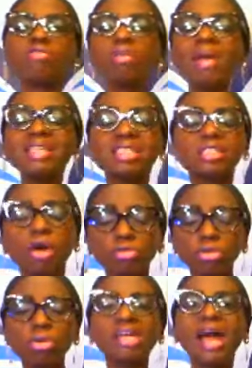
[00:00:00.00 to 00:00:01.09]
the mercy of
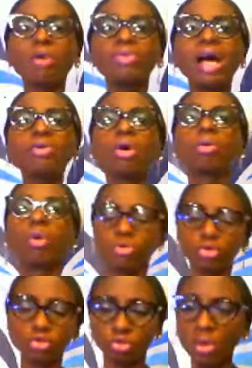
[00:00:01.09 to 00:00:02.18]
the Lord that we are not
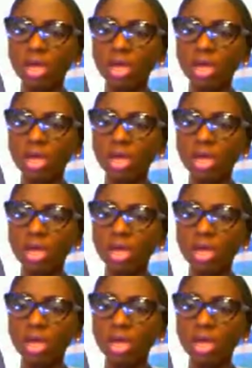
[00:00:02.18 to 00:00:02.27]
consumed.